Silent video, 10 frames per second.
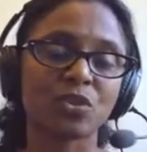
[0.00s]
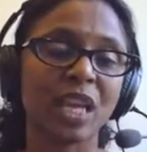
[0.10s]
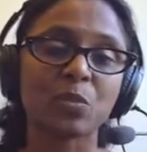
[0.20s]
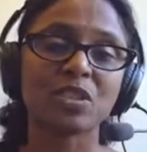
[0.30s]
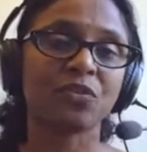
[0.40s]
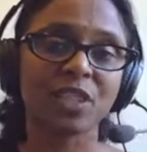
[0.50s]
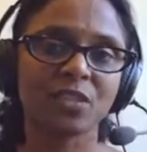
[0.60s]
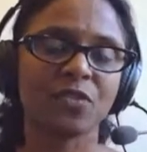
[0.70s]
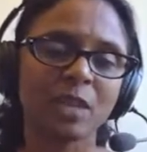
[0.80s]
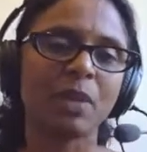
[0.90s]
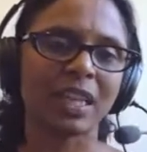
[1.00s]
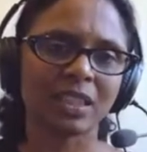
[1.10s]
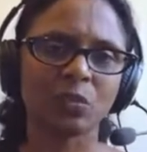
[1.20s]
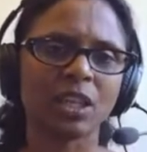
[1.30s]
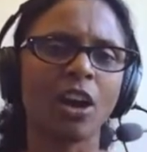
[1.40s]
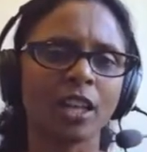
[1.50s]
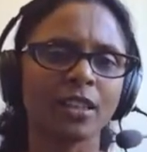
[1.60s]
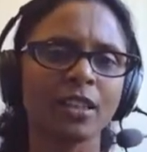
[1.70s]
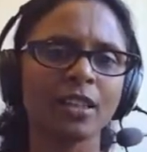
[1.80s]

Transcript: So that was the first feedback that we got.